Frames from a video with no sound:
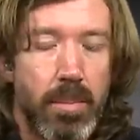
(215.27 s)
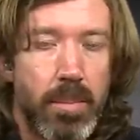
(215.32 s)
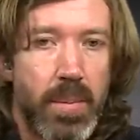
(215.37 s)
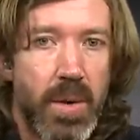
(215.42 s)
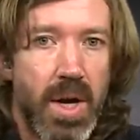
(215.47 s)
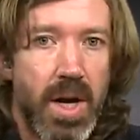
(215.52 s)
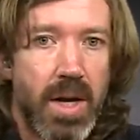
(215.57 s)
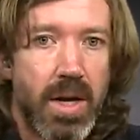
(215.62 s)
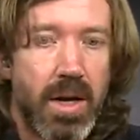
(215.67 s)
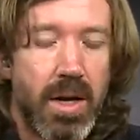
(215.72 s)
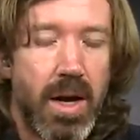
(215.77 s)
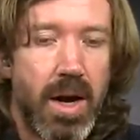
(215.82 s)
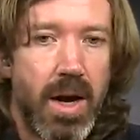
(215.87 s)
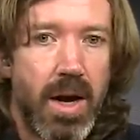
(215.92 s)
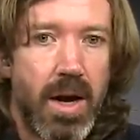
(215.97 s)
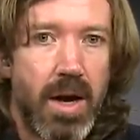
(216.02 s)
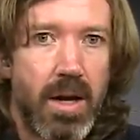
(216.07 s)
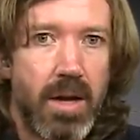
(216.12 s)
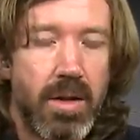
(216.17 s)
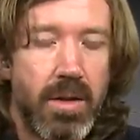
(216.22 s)
But
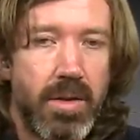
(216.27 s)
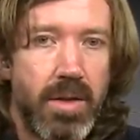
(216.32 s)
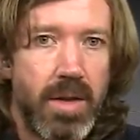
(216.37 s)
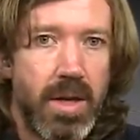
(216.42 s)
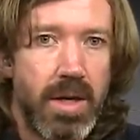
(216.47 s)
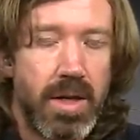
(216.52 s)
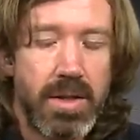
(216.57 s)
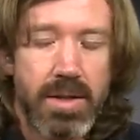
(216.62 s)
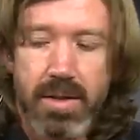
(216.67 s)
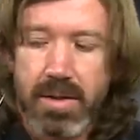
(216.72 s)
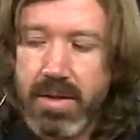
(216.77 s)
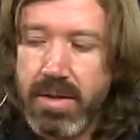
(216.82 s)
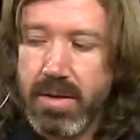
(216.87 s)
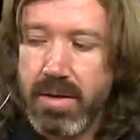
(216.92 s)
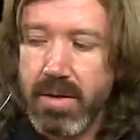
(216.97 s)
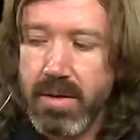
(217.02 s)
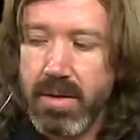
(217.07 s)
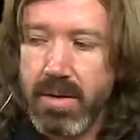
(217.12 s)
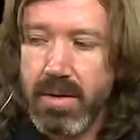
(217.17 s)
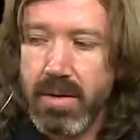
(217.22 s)
uh, this,
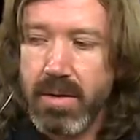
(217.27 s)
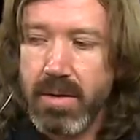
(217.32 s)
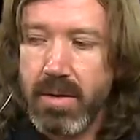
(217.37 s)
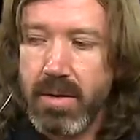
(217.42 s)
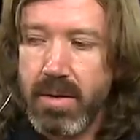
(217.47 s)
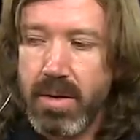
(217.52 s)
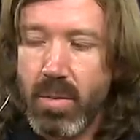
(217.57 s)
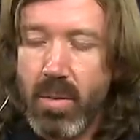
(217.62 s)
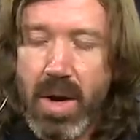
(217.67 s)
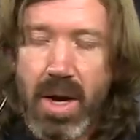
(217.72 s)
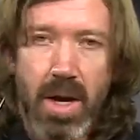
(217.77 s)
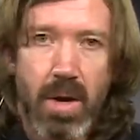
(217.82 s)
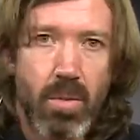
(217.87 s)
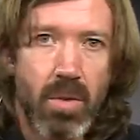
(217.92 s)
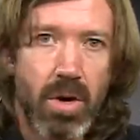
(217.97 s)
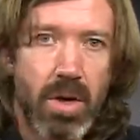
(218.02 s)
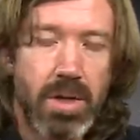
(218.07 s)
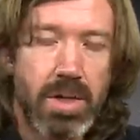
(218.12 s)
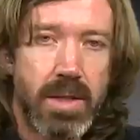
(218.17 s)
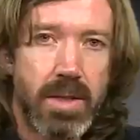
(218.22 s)
the way it
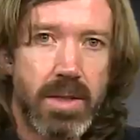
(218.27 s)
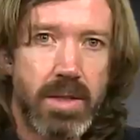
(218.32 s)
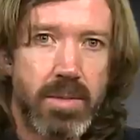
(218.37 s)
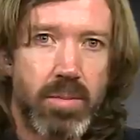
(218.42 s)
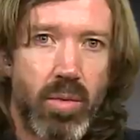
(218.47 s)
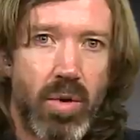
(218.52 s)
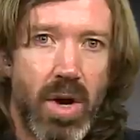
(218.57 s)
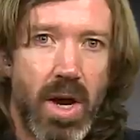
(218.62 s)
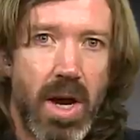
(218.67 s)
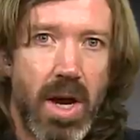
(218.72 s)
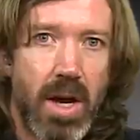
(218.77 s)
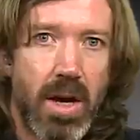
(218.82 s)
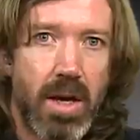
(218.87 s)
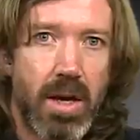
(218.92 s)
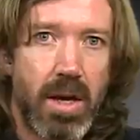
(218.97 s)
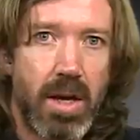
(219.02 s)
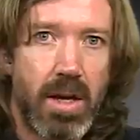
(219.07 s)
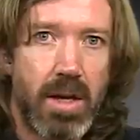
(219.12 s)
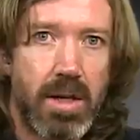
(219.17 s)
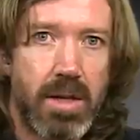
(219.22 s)
works in this break
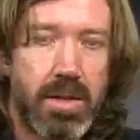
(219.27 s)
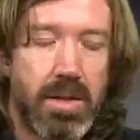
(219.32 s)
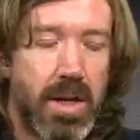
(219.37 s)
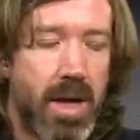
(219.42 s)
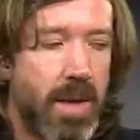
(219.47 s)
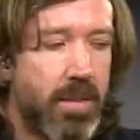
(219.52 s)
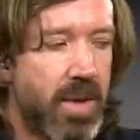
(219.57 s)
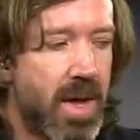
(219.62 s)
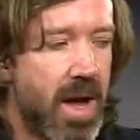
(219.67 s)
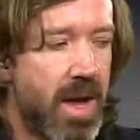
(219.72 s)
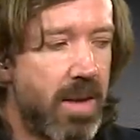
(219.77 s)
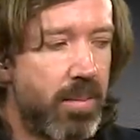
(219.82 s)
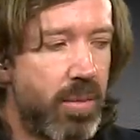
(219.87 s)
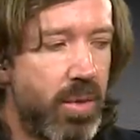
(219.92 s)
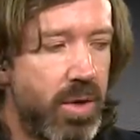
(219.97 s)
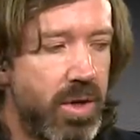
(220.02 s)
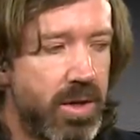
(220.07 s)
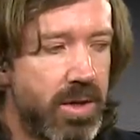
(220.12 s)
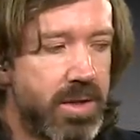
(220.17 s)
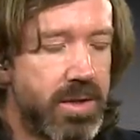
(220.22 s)
is I'm kind of
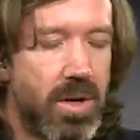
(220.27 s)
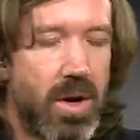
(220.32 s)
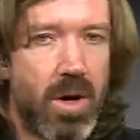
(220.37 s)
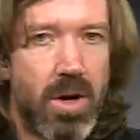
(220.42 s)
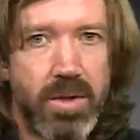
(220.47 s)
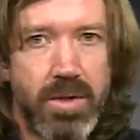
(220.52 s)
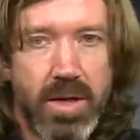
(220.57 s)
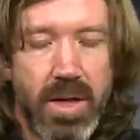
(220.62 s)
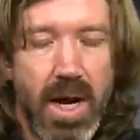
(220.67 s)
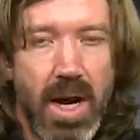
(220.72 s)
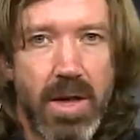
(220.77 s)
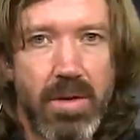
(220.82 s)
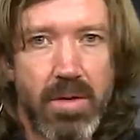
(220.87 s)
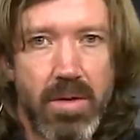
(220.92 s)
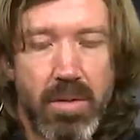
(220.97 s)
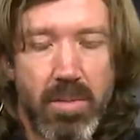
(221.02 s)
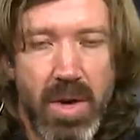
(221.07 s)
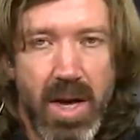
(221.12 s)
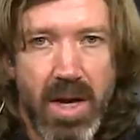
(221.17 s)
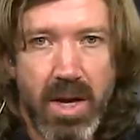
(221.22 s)
putting this all together
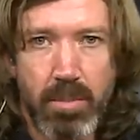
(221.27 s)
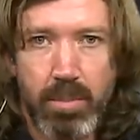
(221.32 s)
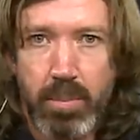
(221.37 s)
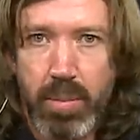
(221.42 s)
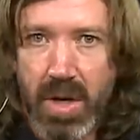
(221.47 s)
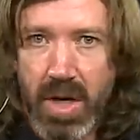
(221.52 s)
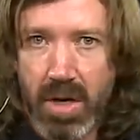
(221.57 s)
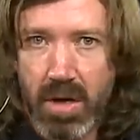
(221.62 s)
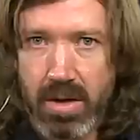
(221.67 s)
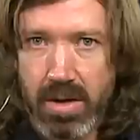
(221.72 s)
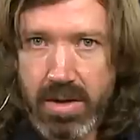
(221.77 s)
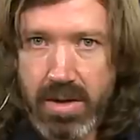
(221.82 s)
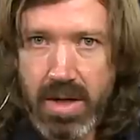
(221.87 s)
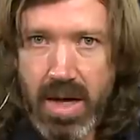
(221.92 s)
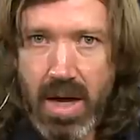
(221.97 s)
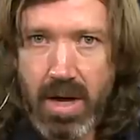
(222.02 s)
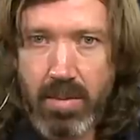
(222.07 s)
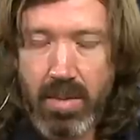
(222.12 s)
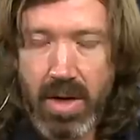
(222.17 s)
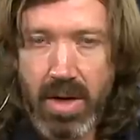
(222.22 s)
to make a bigger
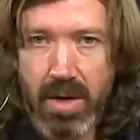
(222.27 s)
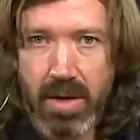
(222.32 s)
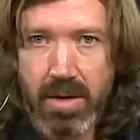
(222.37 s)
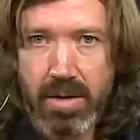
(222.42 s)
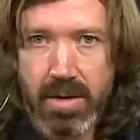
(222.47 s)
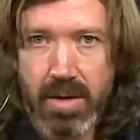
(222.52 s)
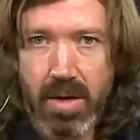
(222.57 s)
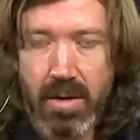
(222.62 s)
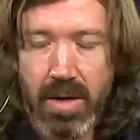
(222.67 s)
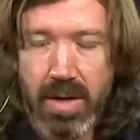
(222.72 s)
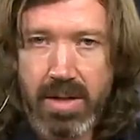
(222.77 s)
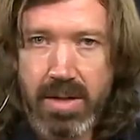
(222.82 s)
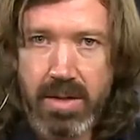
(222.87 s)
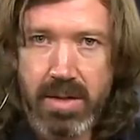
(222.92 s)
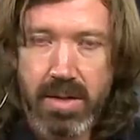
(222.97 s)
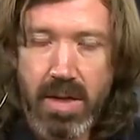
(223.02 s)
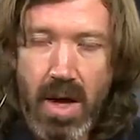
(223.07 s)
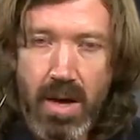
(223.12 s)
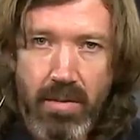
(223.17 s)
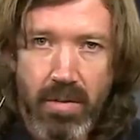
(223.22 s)
statement. So it's
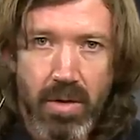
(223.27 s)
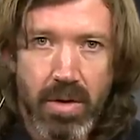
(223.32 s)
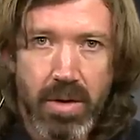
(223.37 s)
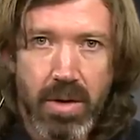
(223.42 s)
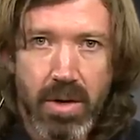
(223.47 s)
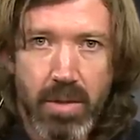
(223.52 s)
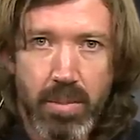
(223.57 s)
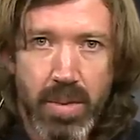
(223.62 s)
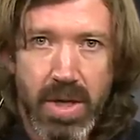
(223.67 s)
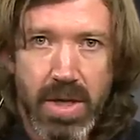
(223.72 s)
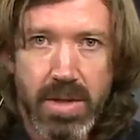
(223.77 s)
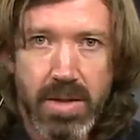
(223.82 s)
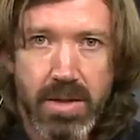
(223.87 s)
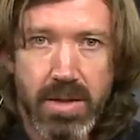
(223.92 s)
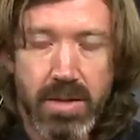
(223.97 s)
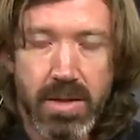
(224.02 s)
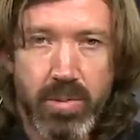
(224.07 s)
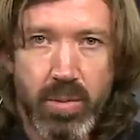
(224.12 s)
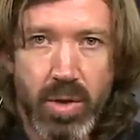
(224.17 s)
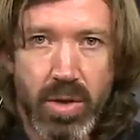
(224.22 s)
several little
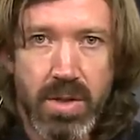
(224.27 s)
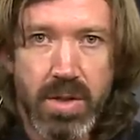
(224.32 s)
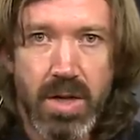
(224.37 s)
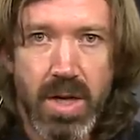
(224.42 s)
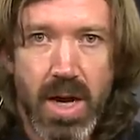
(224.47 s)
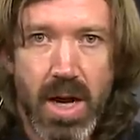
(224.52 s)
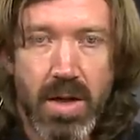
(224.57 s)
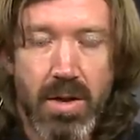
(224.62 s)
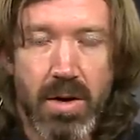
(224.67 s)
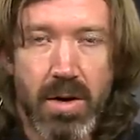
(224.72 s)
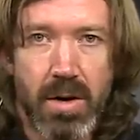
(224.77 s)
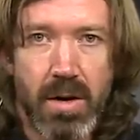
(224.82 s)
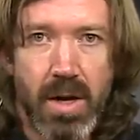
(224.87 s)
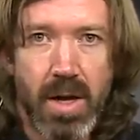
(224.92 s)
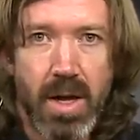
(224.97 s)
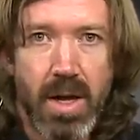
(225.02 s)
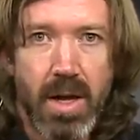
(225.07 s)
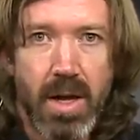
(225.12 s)
pieces put together.